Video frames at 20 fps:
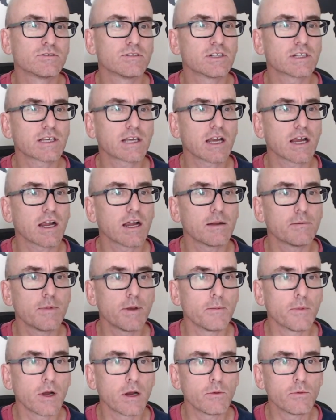I can't
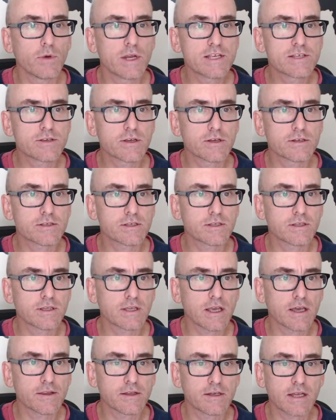remember. I researched it
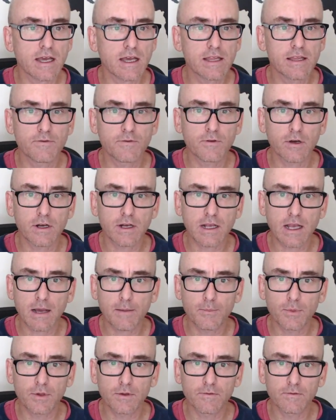the other day. They've got a
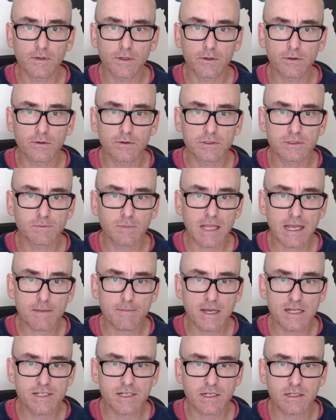couple of little... It's
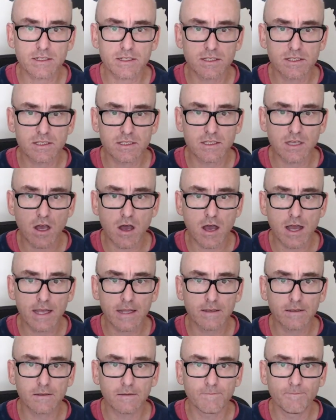
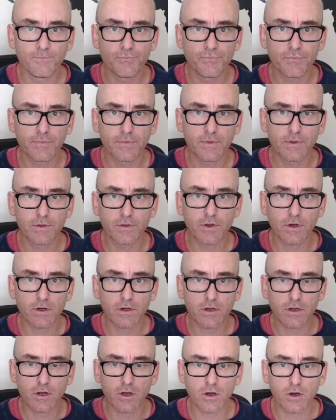
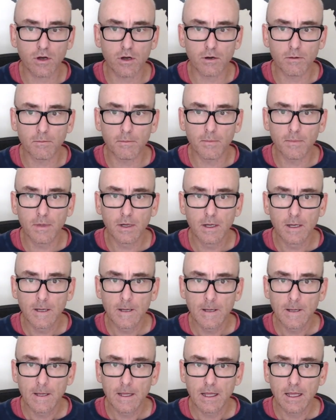blackmagicdesign.com.
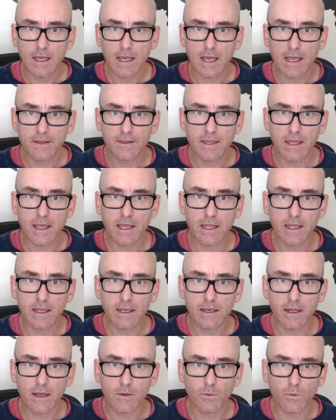And
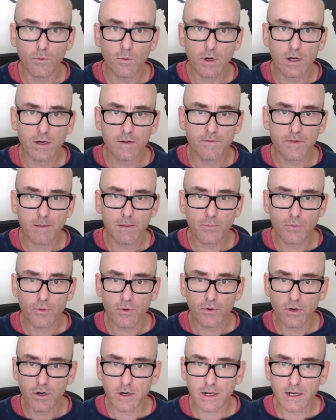then one of their
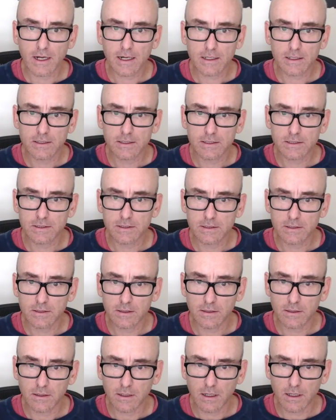products,
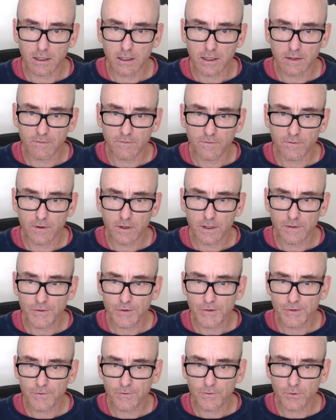I can find
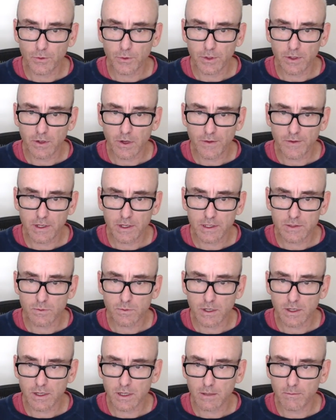this for you. I think it's
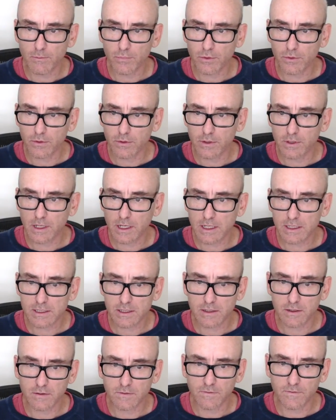one of their
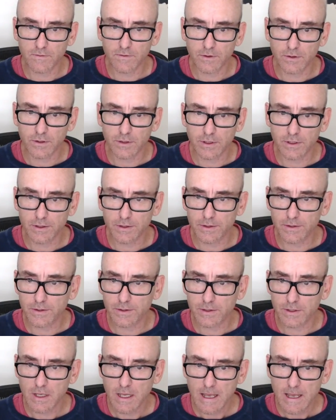broadcast
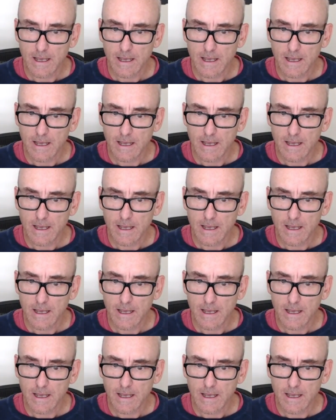converters.